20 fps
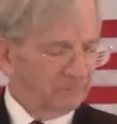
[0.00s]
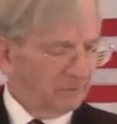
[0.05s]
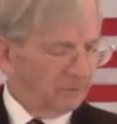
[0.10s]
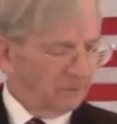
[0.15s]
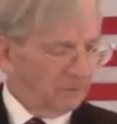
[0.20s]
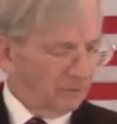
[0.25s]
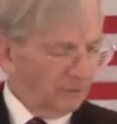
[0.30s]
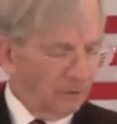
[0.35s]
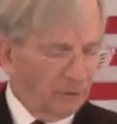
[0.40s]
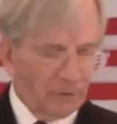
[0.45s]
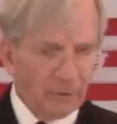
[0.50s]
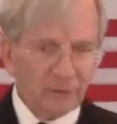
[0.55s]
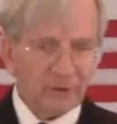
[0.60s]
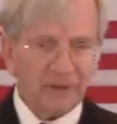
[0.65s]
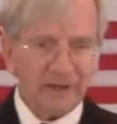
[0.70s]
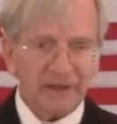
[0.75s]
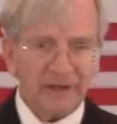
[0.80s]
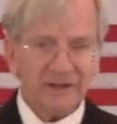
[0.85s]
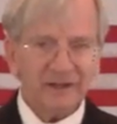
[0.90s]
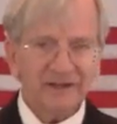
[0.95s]

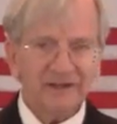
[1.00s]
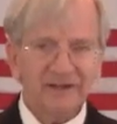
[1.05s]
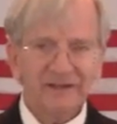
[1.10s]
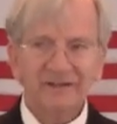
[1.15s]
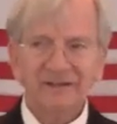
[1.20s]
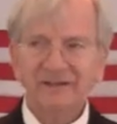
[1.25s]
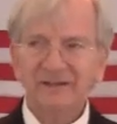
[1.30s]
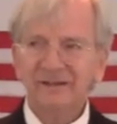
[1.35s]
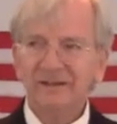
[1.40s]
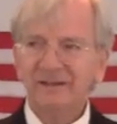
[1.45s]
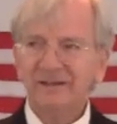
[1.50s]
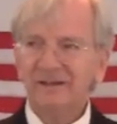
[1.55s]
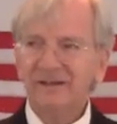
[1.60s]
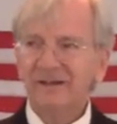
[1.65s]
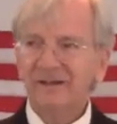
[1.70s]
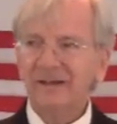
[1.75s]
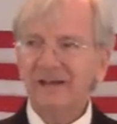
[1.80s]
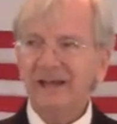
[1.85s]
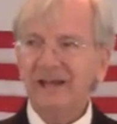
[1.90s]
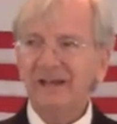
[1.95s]
hurting.
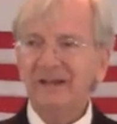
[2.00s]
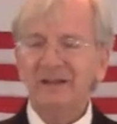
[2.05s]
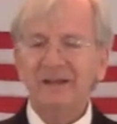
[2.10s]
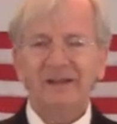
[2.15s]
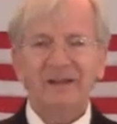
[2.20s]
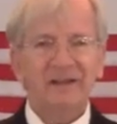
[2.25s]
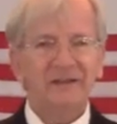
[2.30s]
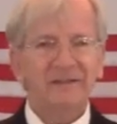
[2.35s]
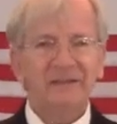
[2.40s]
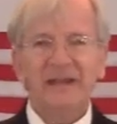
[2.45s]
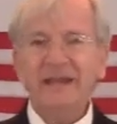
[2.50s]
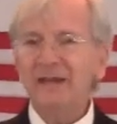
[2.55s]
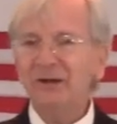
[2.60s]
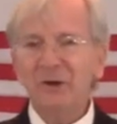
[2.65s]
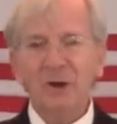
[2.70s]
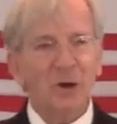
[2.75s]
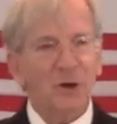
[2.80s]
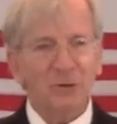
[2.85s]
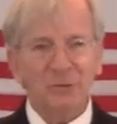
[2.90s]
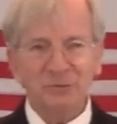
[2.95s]
And they
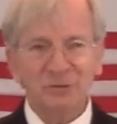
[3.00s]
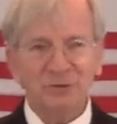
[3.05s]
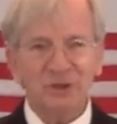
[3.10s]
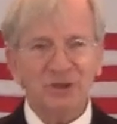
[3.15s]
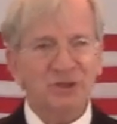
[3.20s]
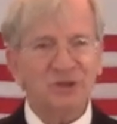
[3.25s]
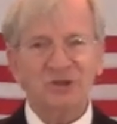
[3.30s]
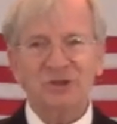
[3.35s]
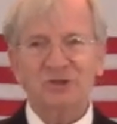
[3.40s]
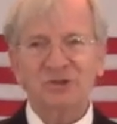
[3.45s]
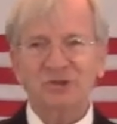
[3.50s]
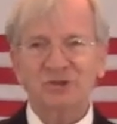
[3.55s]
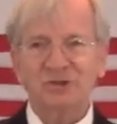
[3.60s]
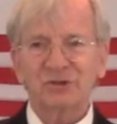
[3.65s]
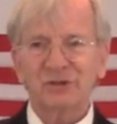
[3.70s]
know Jesus